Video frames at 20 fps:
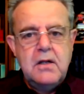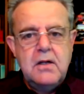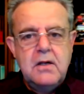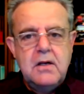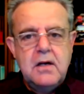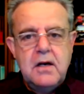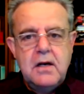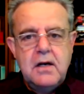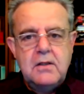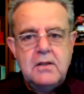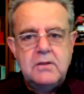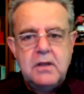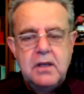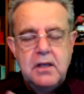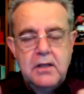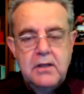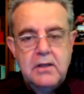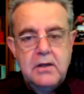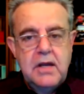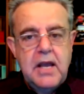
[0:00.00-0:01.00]

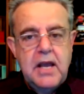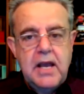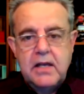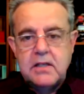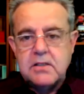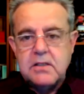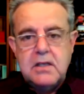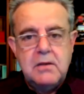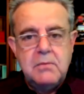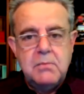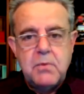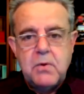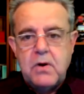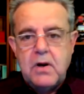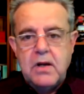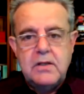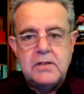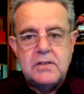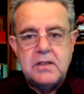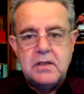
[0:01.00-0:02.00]
the asking
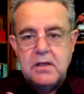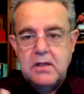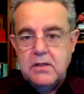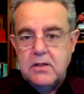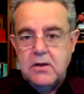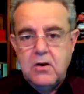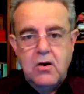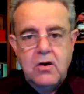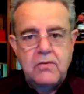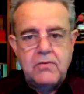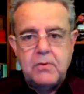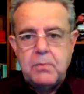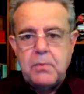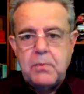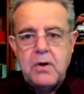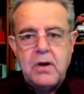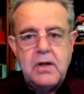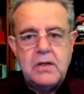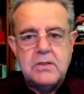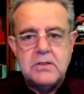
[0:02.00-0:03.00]
price and in the offer
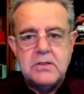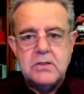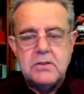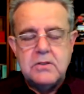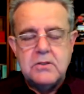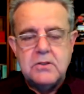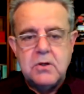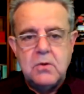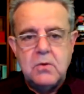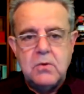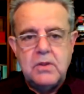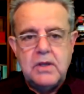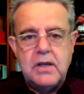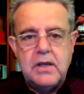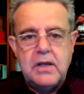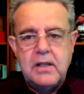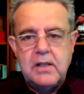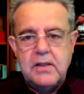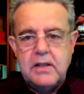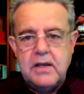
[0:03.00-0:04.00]
price, so
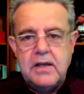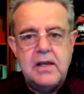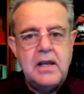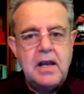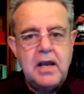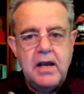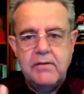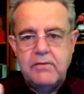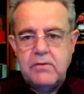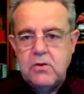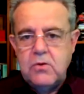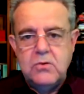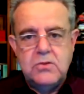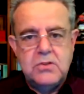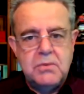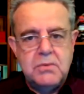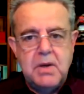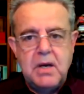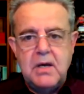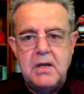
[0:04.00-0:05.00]
they have a huge
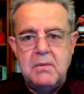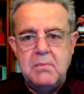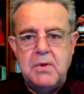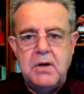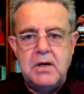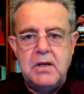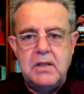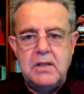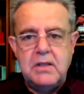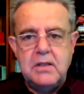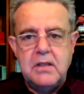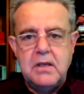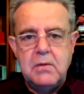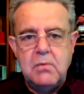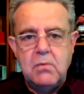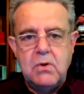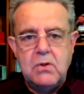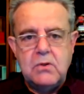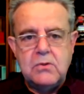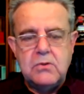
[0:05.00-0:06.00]
amount of money that they
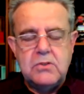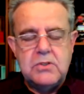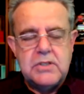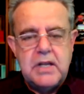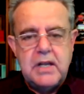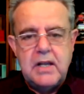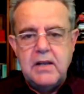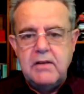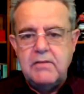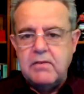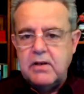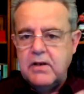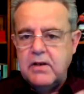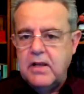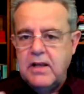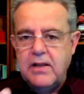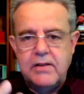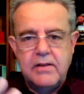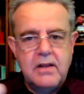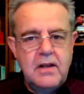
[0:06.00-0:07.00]
want to save and
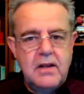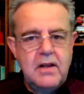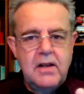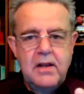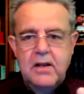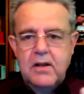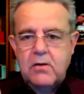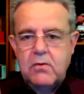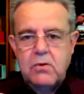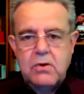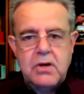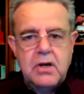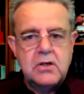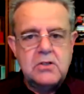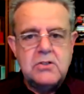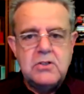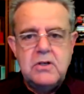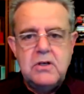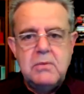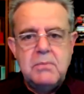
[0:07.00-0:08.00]

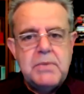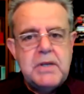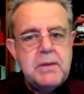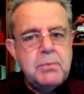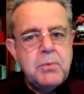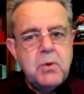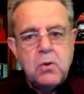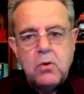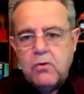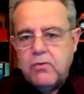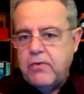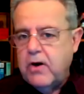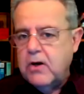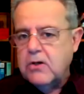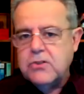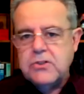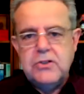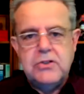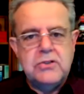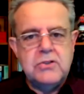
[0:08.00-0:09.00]
reduction in people or
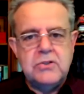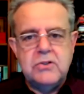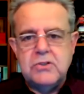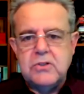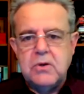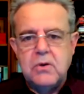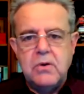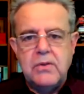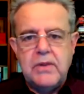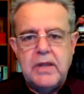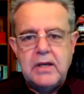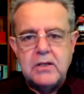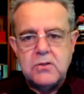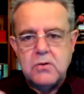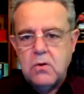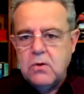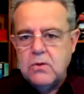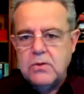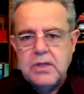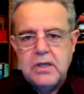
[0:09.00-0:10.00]
functions and so on. That's
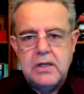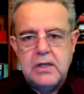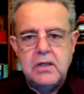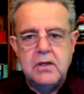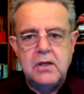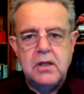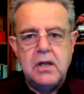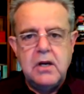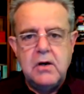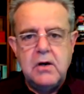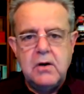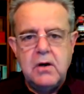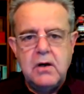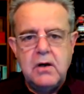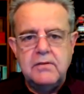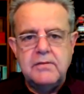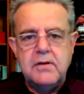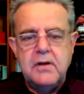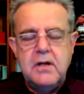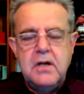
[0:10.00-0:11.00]
all taken care
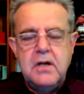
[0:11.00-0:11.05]
of.